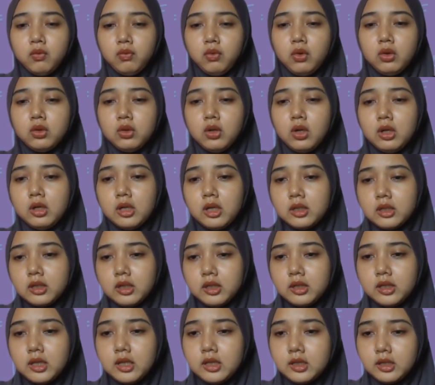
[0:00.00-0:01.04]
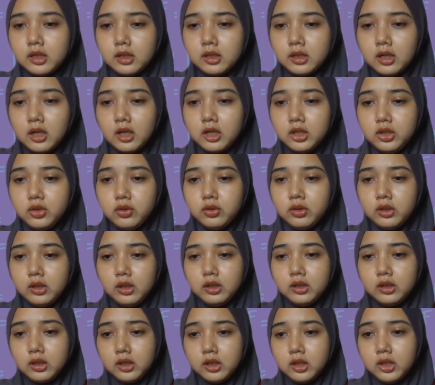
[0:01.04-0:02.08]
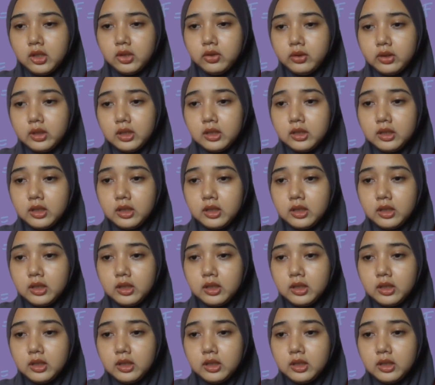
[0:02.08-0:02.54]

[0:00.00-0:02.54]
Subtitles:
Photoelectric sensors are used in security